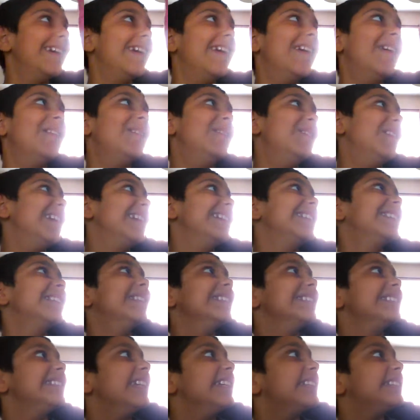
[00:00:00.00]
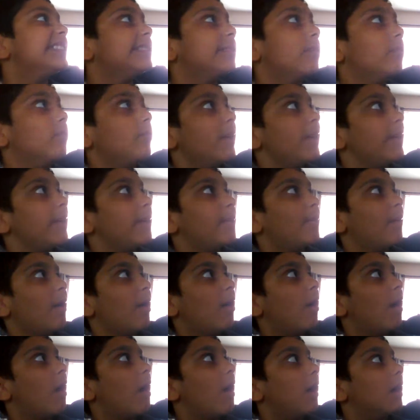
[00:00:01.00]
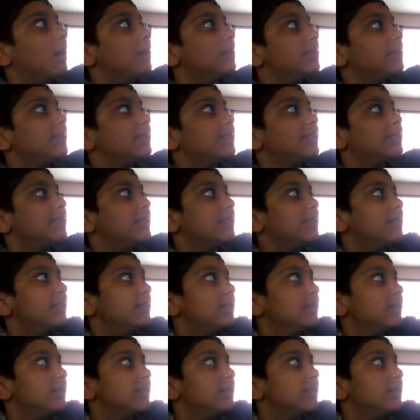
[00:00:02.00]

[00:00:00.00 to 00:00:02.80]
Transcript: Oh my god, there's so many parts.